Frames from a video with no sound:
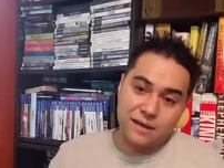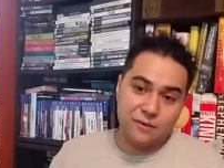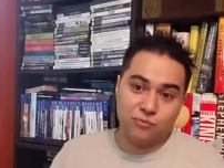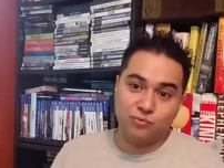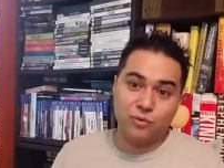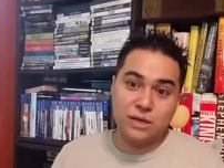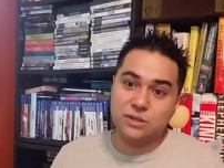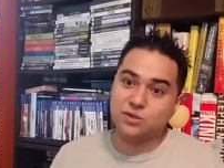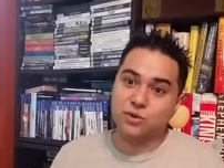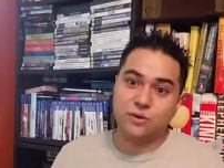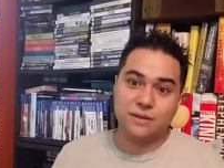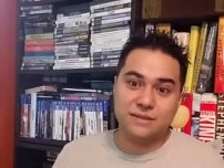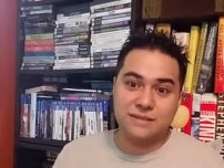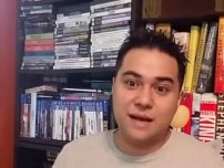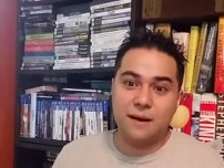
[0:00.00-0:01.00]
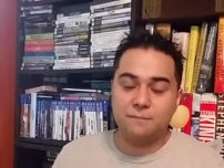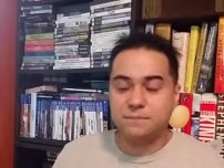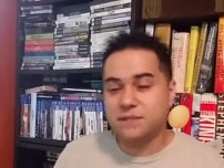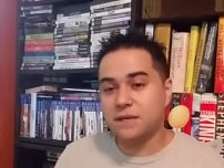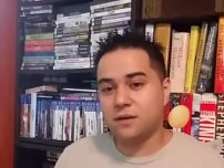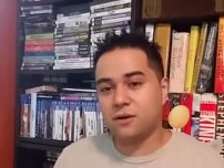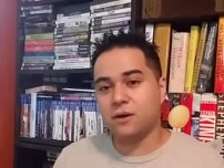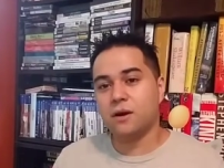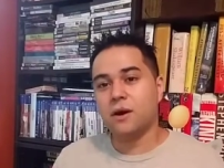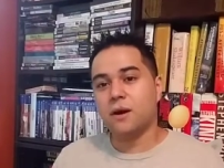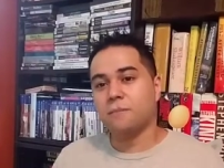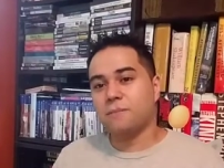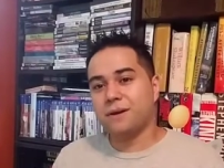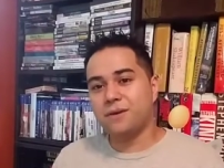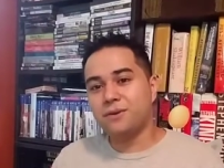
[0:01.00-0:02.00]
rich or the top tier,
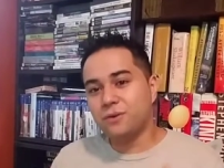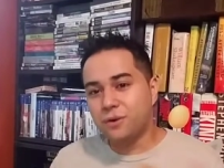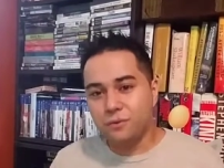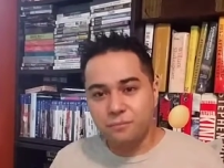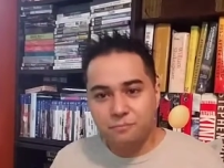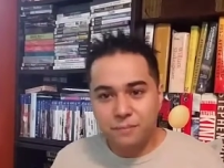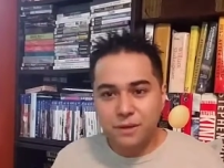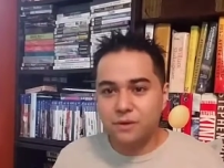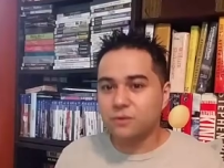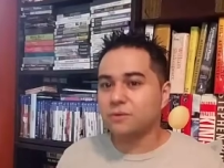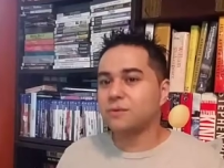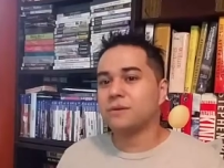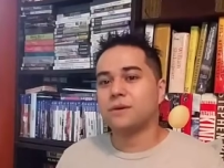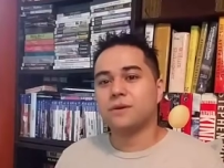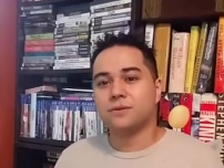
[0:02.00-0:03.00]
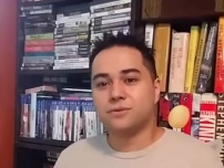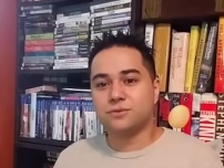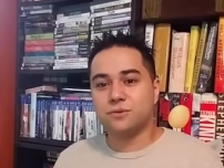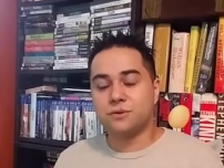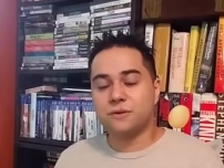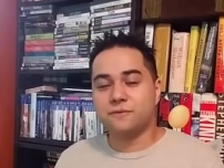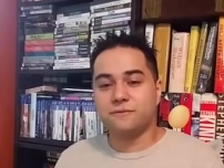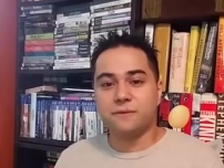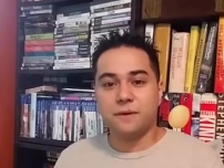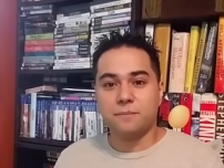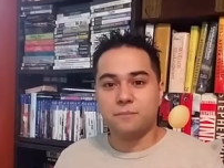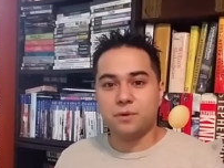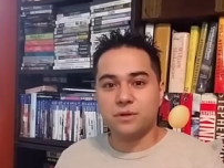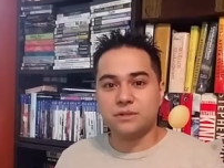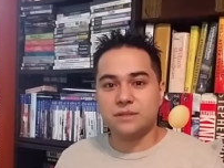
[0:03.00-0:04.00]
but you know, middle sort of
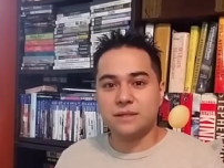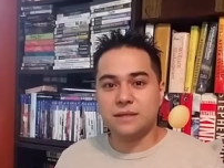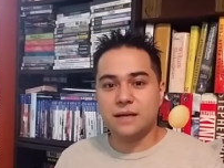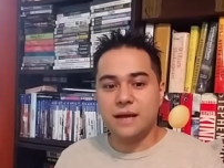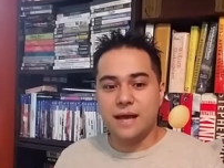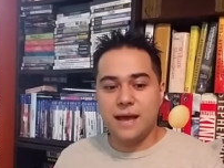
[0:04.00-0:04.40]
person.